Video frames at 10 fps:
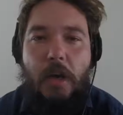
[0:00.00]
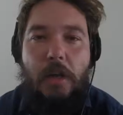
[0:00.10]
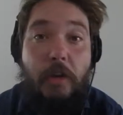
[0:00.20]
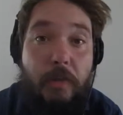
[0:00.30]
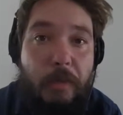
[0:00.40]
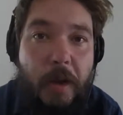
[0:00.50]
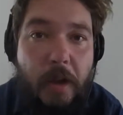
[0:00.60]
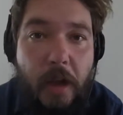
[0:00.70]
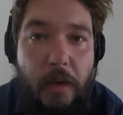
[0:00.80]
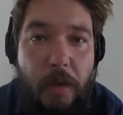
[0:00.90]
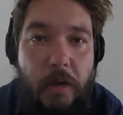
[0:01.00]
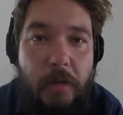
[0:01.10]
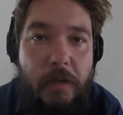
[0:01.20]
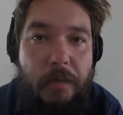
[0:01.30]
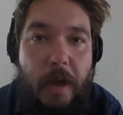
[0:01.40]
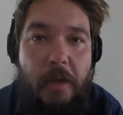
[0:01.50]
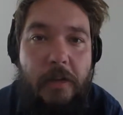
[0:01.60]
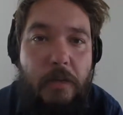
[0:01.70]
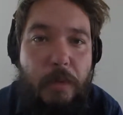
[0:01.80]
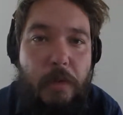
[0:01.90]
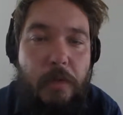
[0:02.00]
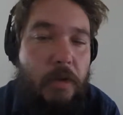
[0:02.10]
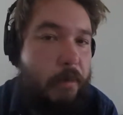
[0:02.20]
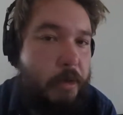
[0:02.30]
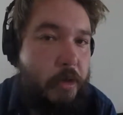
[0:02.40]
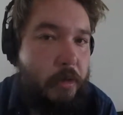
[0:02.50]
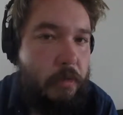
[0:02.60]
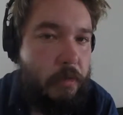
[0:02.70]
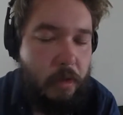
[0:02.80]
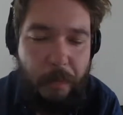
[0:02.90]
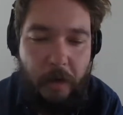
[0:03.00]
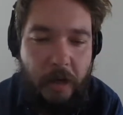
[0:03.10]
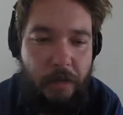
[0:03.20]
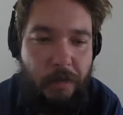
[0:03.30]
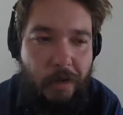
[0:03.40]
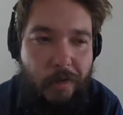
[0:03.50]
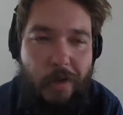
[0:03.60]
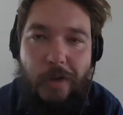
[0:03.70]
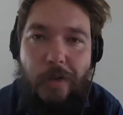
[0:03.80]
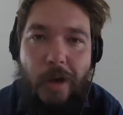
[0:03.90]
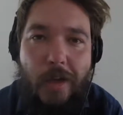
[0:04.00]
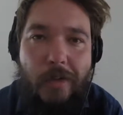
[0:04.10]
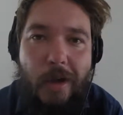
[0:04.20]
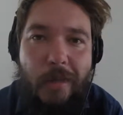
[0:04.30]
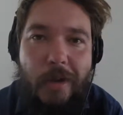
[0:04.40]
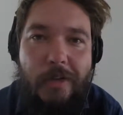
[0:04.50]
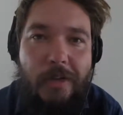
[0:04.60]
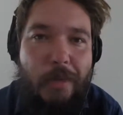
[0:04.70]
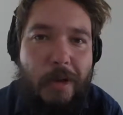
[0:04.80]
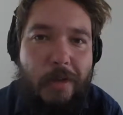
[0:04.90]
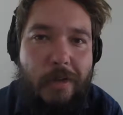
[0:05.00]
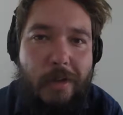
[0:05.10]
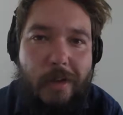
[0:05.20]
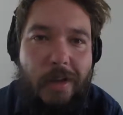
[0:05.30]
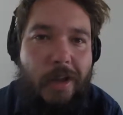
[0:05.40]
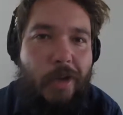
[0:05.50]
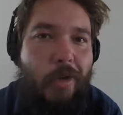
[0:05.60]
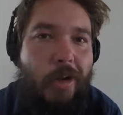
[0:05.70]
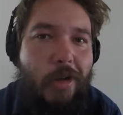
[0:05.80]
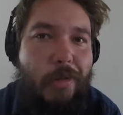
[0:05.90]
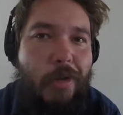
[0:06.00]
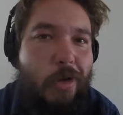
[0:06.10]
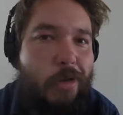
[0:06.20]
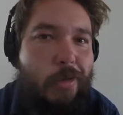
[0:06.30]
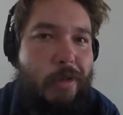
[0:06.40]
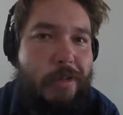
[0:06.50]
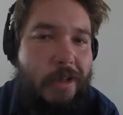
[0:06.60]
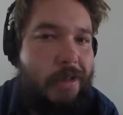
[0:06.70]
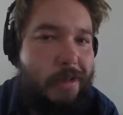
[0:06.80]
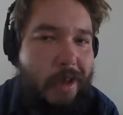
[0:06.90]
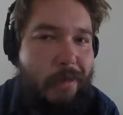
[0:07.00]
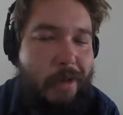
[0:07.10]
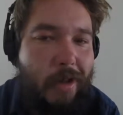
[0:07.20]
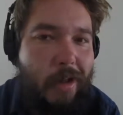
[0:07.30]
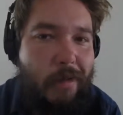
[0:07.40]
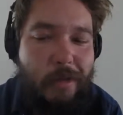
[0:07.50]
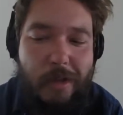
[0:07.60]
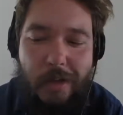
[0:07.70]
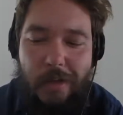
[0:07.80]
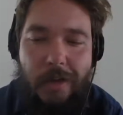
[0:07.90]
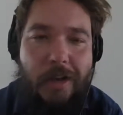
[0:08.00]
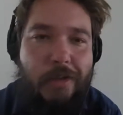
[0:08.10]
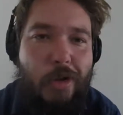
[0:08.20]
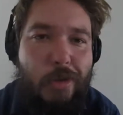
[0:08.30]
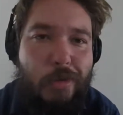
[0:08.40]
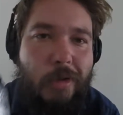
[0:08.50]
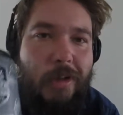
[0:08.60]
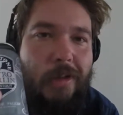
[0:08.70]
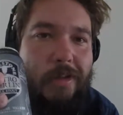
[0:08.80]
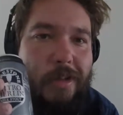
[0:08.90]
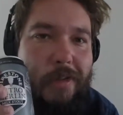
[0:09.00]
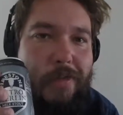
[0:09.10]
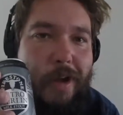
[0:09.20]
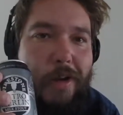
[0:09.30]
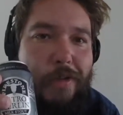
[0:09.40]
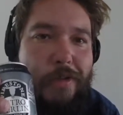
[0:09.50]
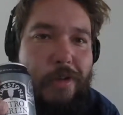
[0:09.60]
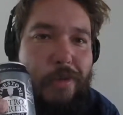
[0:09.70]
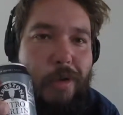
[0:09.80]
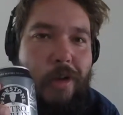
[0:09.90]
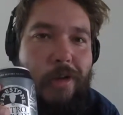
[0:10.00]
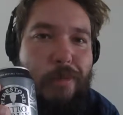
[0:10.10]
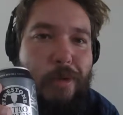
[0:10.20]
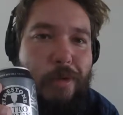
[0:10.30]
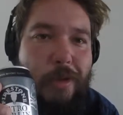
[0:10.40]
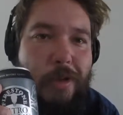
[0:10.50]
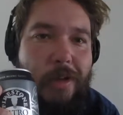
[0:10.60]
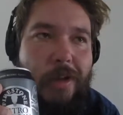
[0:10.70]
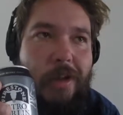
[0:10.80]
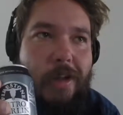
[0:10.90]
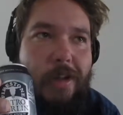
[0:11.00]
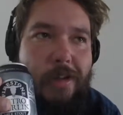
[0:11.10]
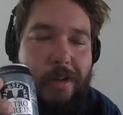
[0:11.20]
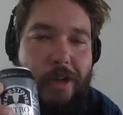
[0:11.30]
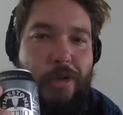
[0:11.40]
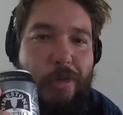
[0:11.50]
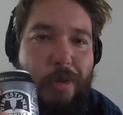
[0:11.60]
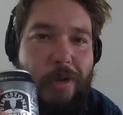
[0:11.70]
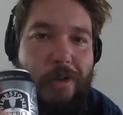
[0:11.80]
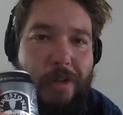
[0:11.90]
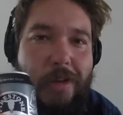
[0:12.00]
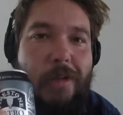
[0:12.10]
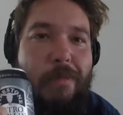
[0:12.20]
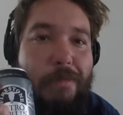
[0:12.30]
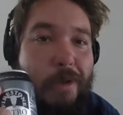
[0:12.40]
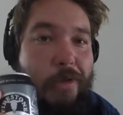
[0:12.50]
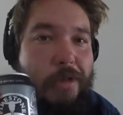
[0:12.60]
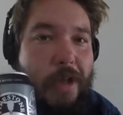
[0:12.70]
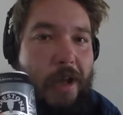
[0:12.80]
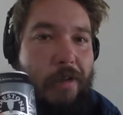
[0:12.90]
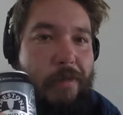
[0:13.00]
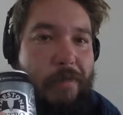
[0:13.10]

Hello, everybody, and welcome to Magus of the Brew number 2, the podcast where we go over contrived combo decks in Commander and crack open cold ones at the same time. Today's cold one is the Firestone Walker Brewery Nitro Merlin Milk Stout.